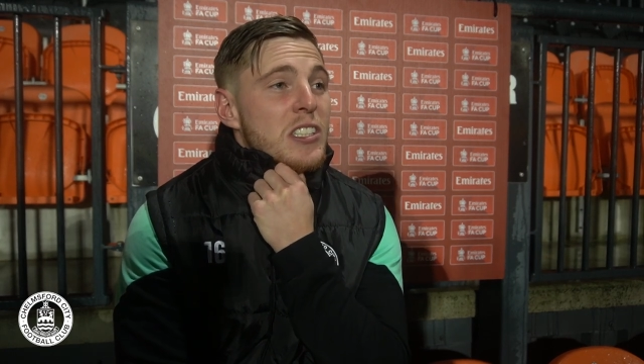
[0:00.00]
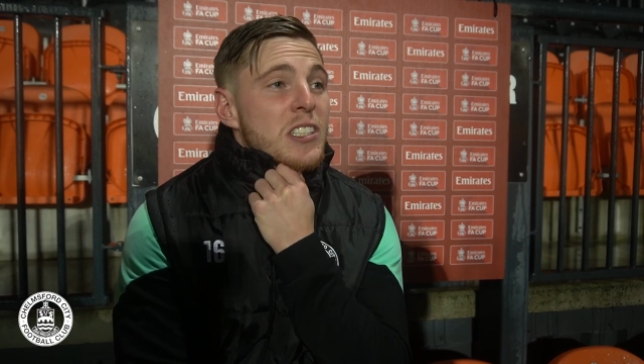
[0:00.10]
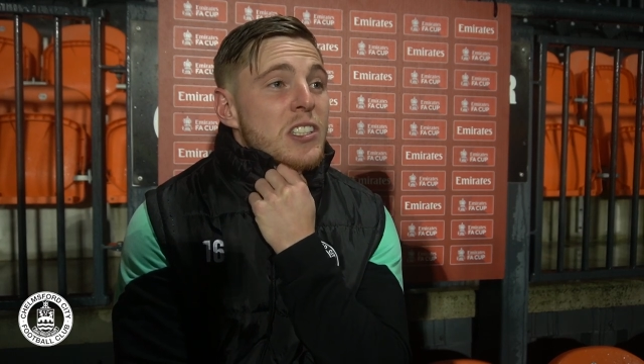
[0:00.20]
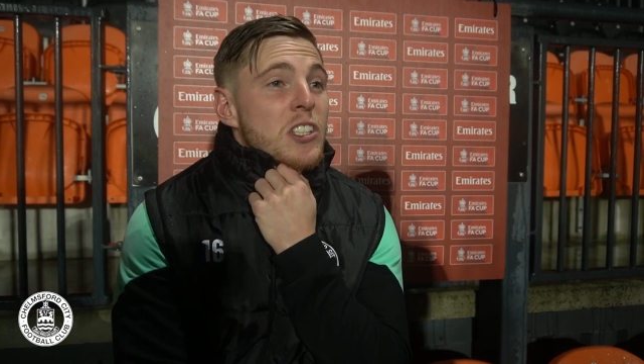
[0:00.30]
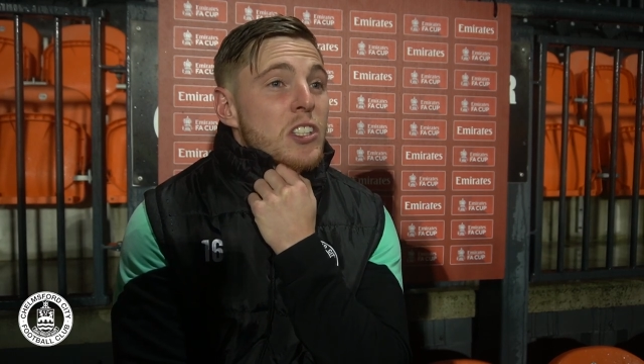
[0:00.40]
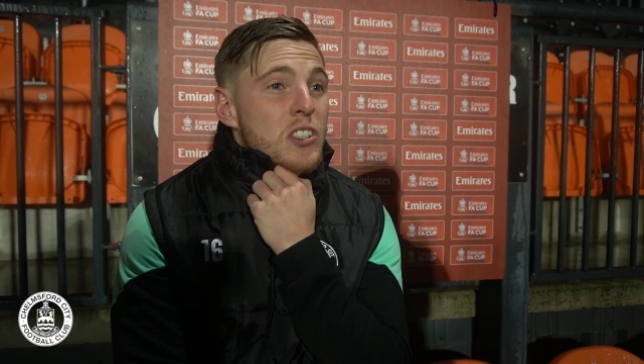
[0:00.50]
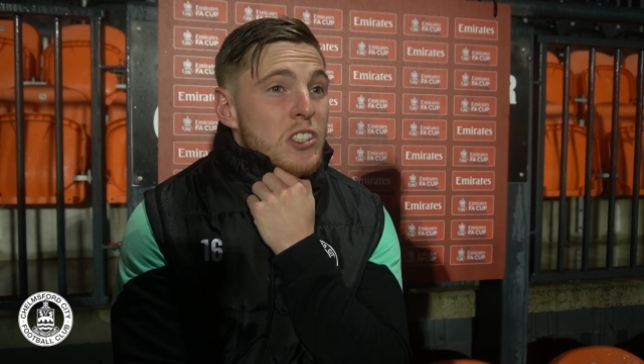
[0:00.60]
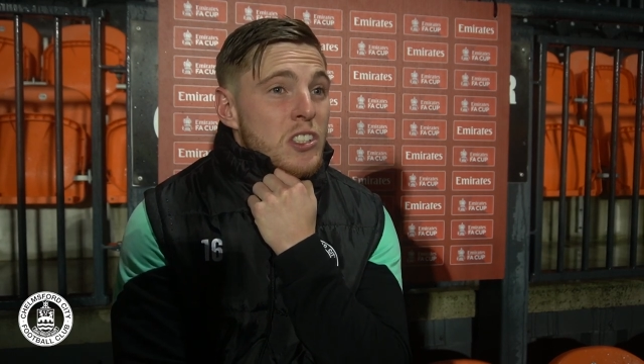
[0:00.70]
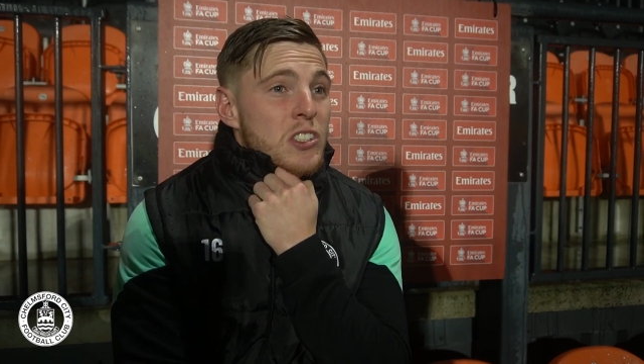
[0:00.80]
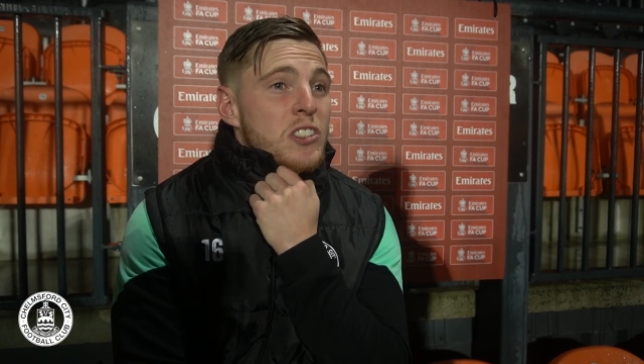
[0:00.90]
getting involved
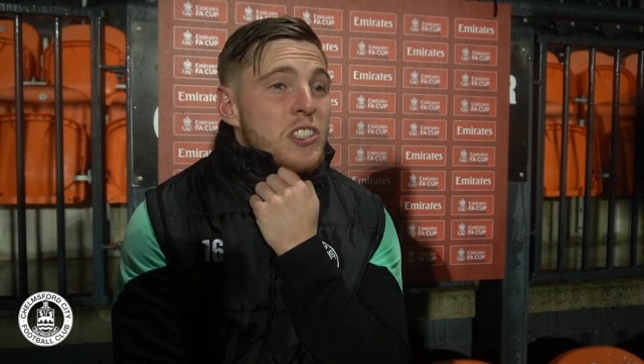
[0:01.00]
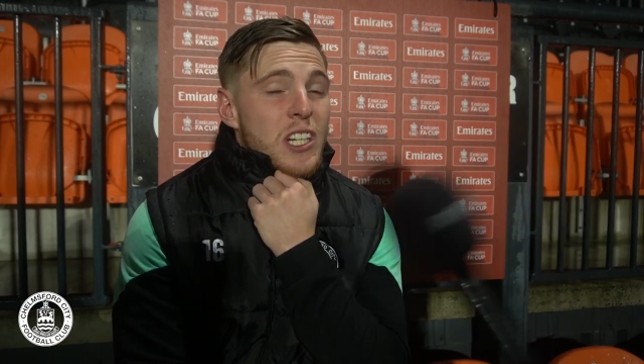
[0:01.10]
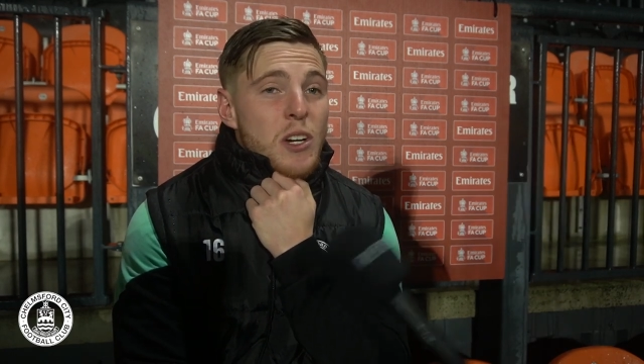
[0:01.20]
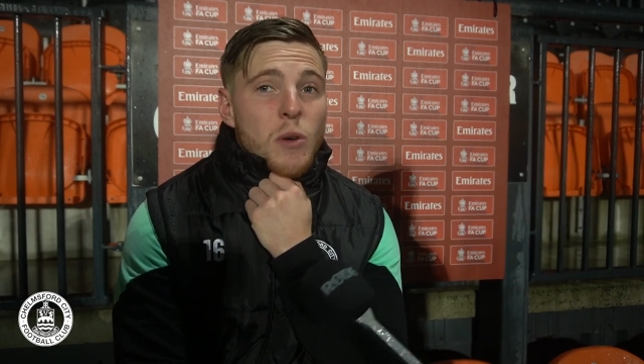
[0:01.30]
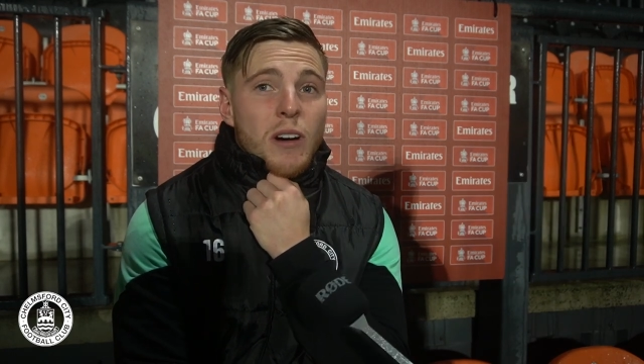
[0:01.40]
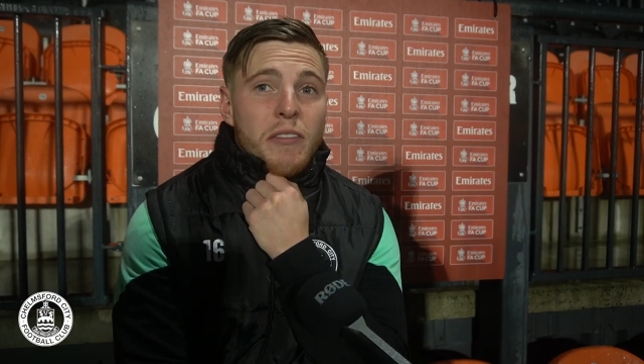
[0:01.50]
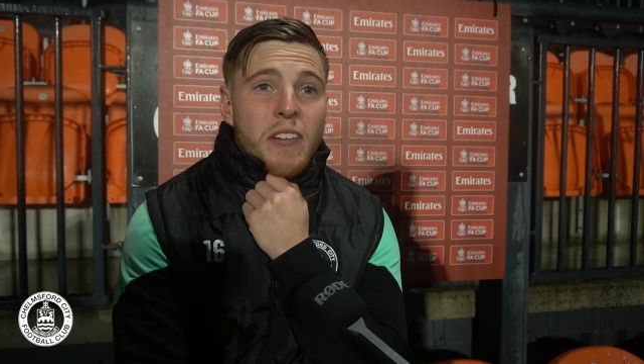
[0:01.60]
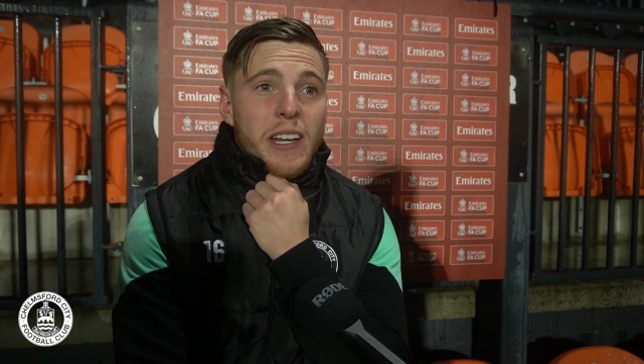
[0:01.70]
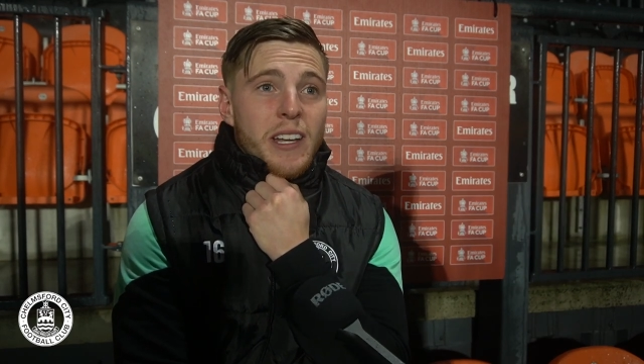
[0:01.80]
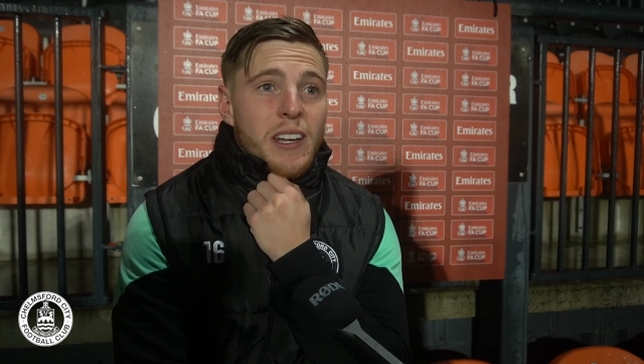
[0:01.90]
as well. Do you know what? Funny